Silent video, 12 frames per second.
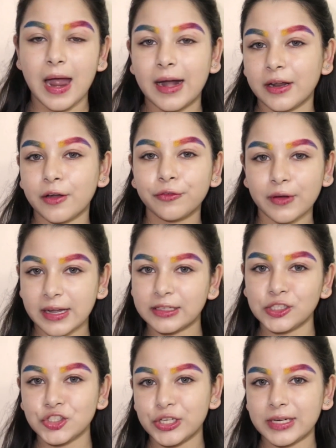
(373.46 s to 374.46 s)
And our
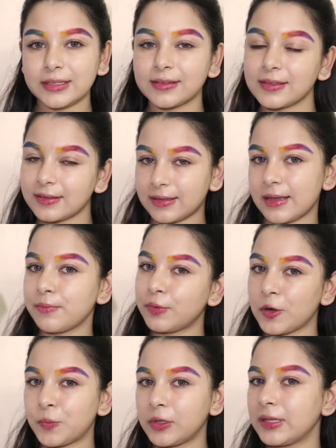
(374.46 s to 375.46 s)
final shade is the same
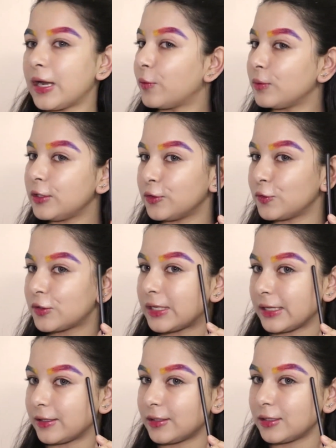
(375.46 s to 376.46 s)
purple that we used
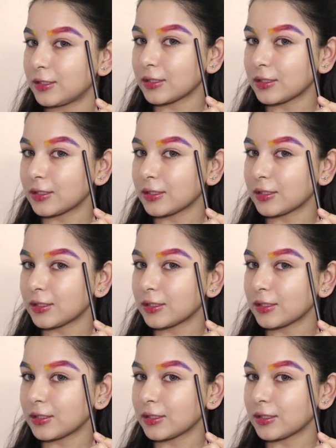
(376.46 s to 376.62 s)
here.